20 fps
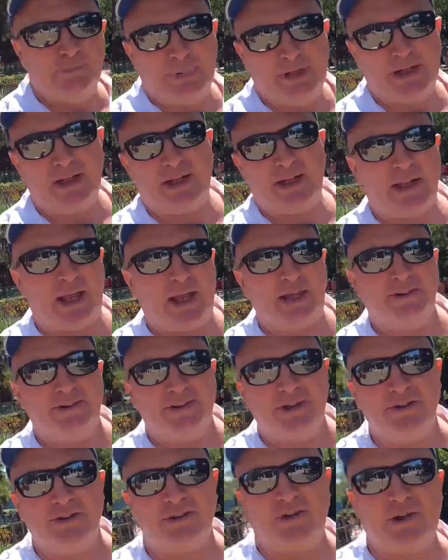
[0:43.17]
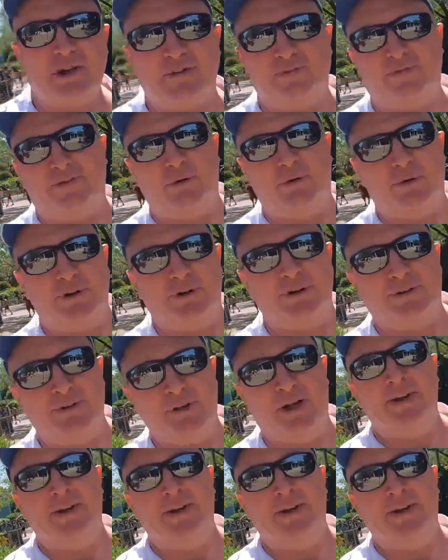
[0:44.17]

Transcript: being a teacher here in Florida,